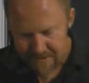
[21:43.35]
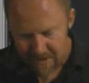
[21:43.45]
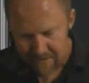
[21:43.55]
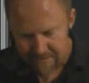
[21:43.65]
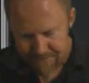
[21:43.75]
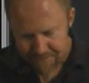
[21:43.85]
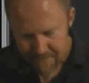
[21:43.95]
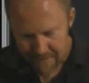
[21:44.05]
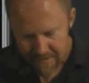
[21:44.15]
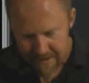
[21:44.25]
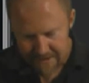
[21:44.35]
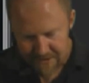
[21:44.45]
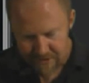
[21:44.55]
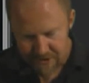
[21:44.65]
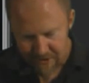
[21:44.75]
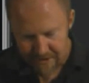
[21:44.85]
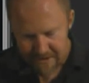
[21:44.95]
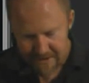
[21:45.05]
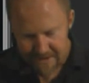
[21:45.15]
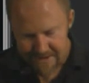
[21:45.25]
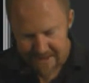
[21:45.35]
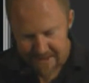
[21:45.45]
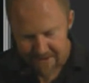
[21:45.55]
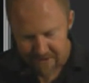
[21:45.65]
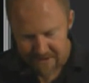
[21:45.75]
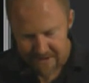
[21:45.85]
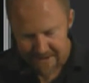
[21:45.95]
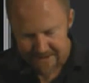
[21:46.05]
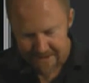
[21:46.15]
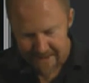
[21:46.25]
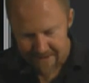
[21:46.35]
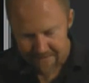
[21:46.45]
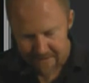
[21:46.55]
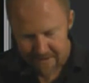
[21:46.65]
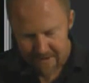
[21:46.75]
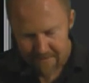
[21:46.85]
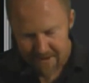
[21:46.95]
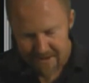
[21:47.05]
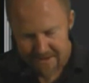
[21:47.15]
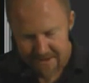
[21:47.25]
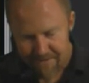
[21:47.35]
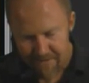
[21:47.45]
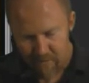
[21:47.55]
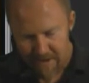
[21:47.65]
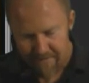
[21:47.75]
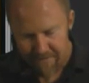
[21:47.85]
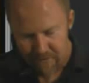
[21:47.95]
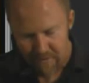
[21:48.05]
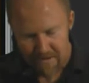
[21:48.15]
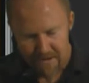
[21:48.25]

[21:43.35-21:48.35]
So I can switch on a second oscillator now, pick a different waveform.